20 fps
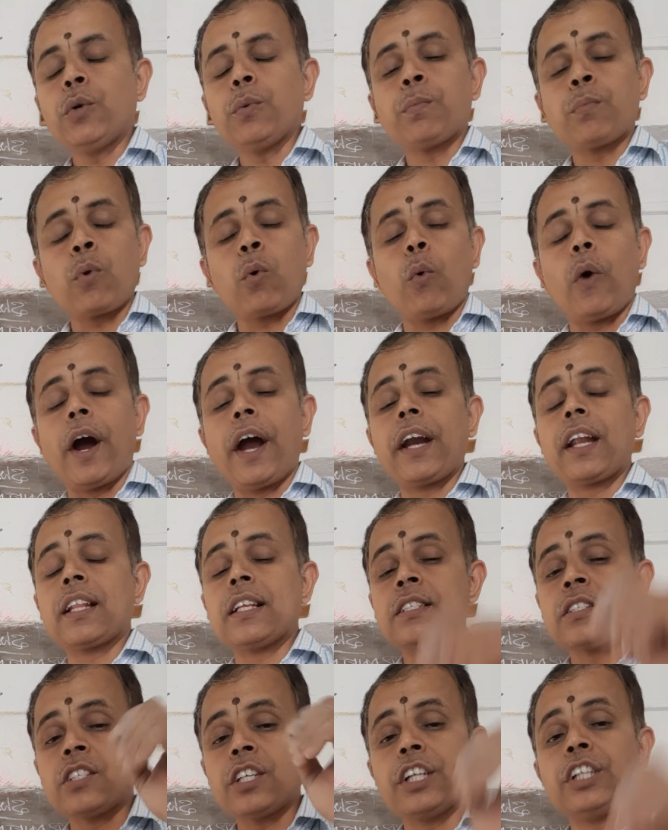to provide
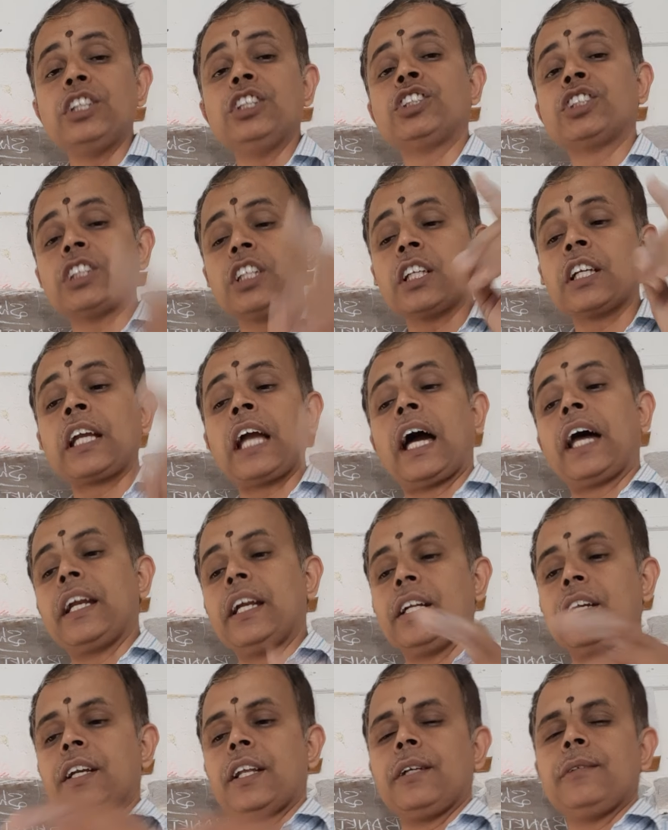the signature
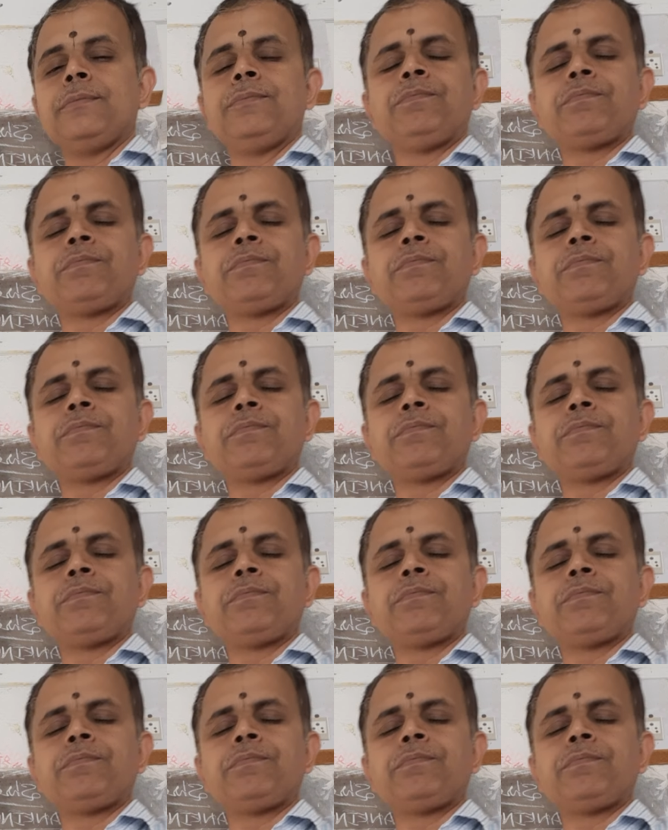guarantee.